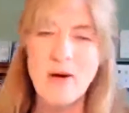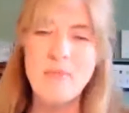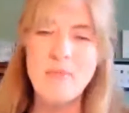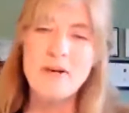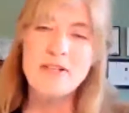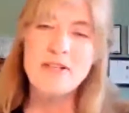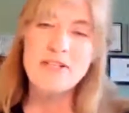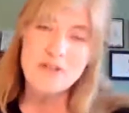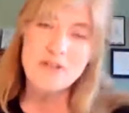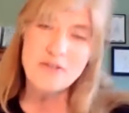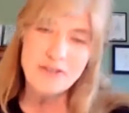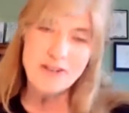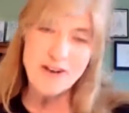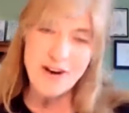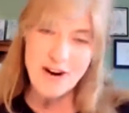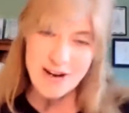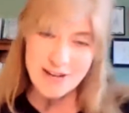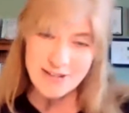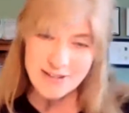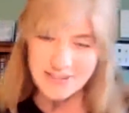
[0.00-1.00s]
point 2 for
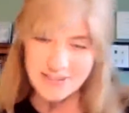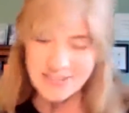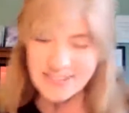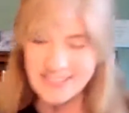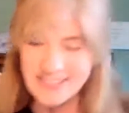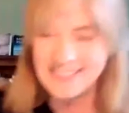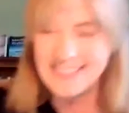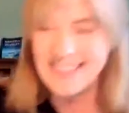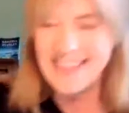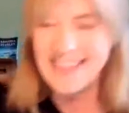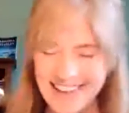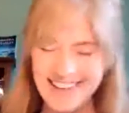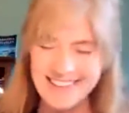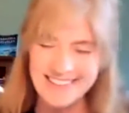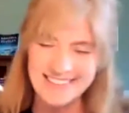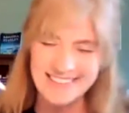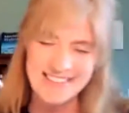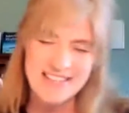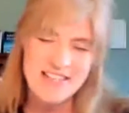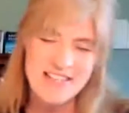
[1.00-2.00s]
Gone Girl.
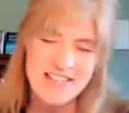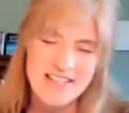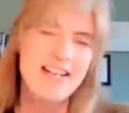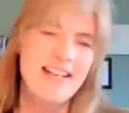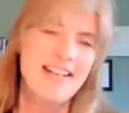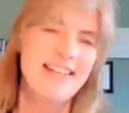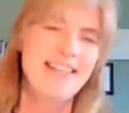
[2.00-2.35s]
Yeah.